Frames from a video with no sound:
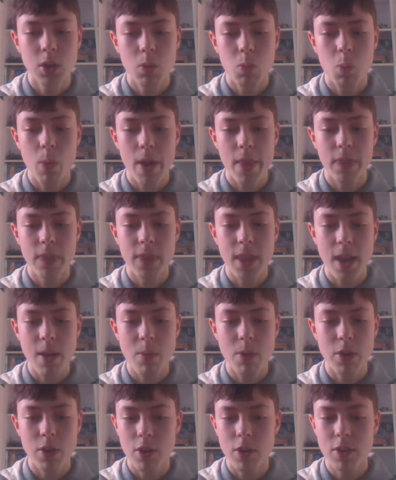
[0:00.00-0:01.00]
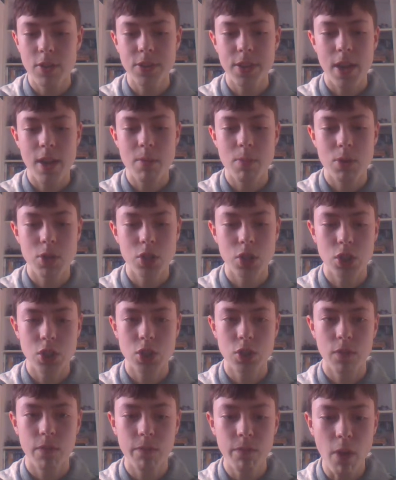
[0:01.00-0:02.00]
When they were not, they were
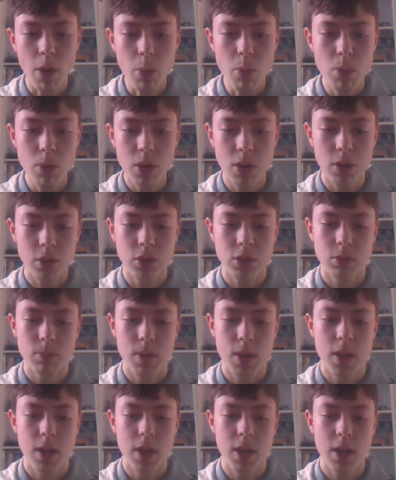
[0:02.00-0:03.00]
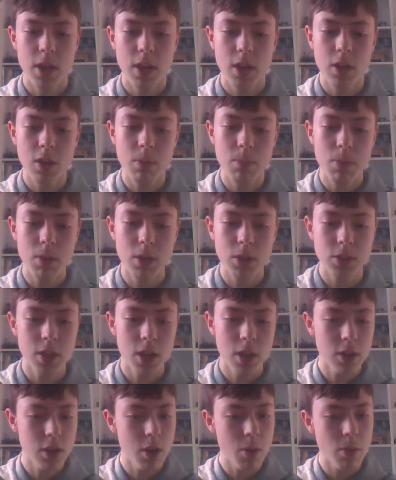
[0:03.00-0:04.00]
just focused mainly in England because they
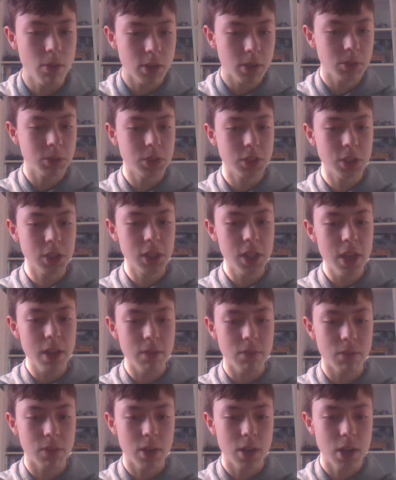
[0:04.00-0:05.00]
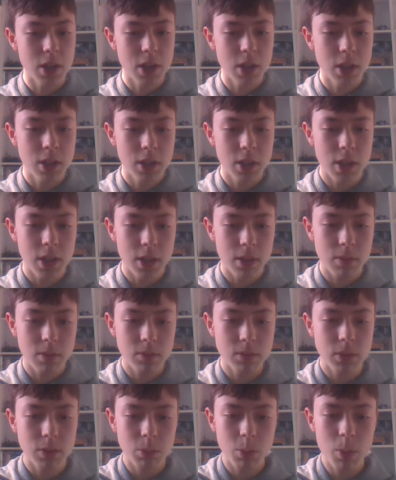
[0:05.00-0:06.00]
had nowhere else to live. Now,
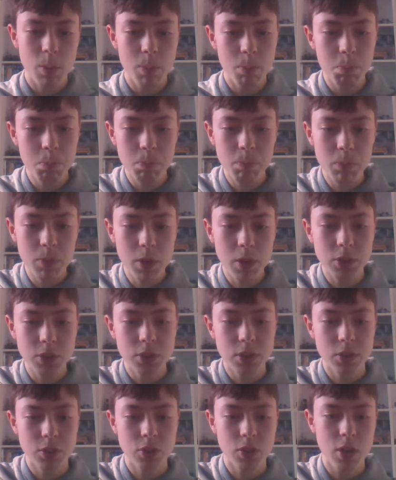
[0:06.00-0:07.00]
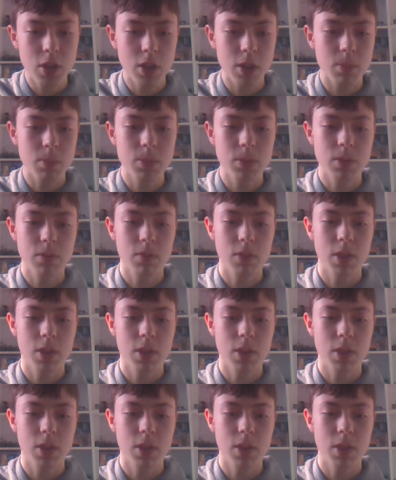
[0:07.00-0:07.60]
there were lots of tribes of